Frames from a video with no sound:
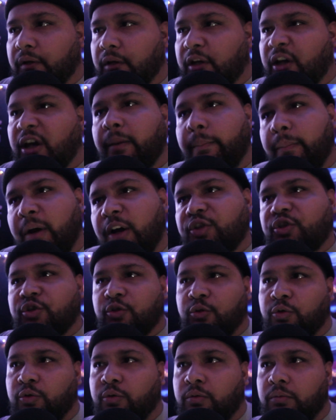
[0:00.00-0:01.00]

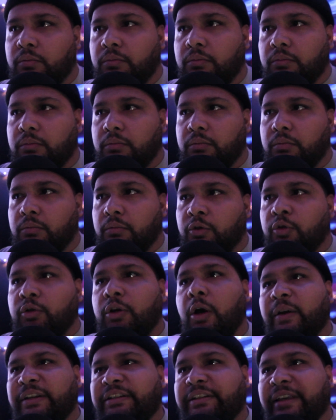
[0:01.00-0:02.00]
commercial, you
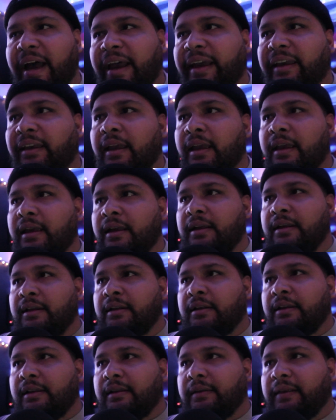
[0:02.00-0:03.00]
know, it's like,
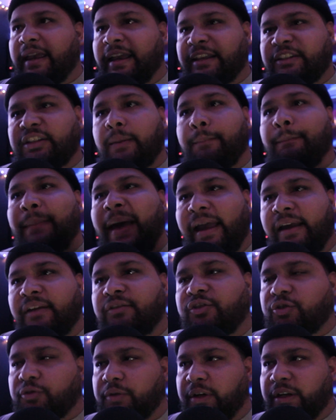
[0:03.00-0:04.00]
it's a main
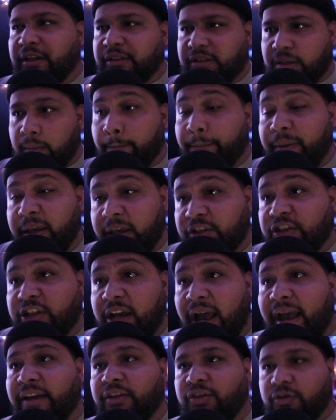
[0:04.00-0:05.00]
street. It's a big
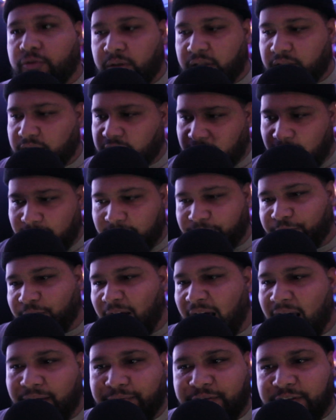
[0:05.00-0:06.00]
giant street. It's like
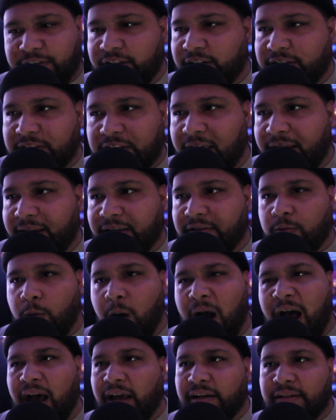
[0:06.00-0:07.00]
5-6 lanes
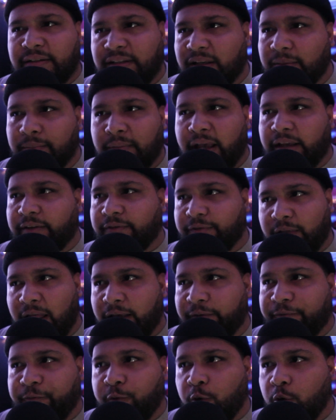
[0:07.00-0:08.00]
wide or something
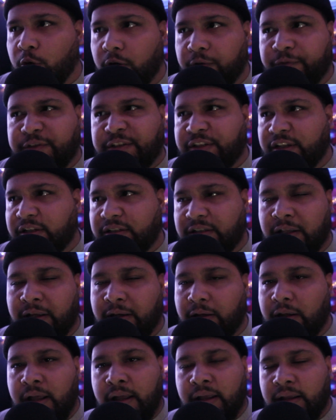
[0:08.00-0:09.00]
like 4 or 6
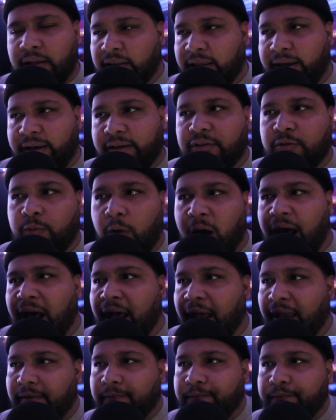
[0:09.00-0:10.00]
lanes
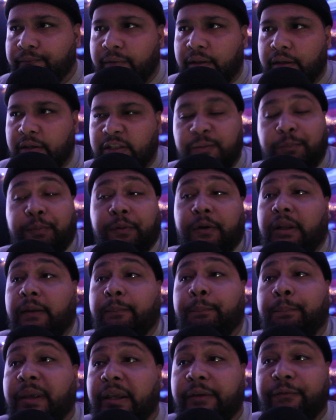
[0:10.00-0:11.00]
wide. It's a pretty
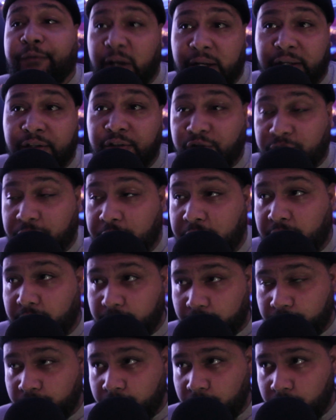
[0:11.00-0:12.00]
big fucking street.
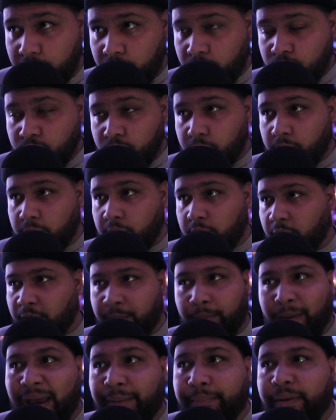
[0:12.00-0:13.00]
Or it
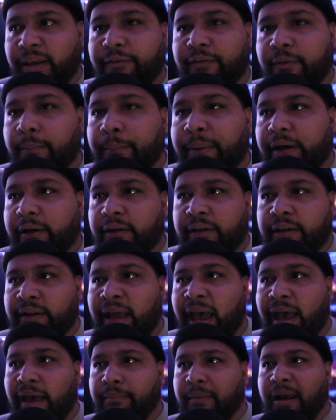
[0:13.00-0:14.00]
might be even bigger than
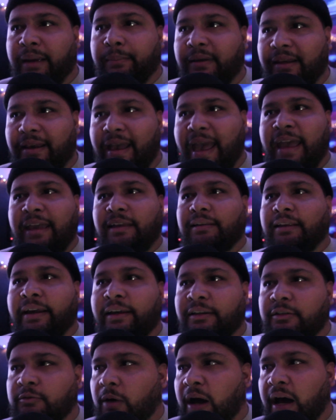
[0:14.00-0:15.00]
that. It might be 8
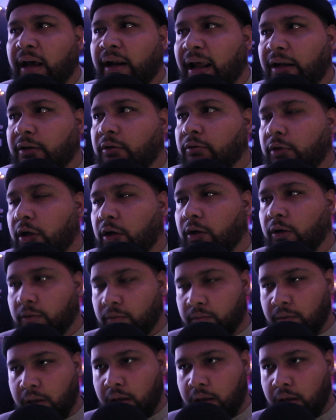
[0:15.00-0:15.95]
lanes wide. I don't know.